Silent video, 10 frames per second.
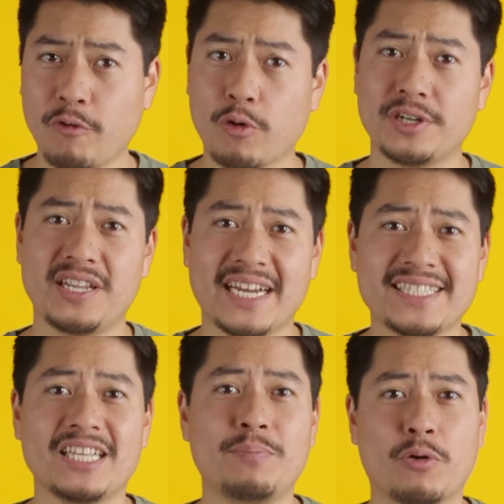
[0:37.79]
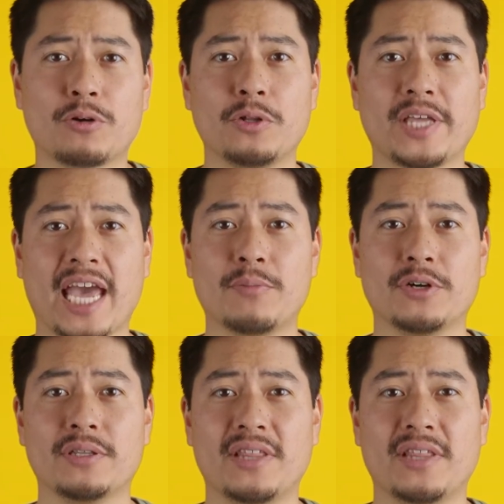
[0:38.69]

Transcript: for a nicely portable camera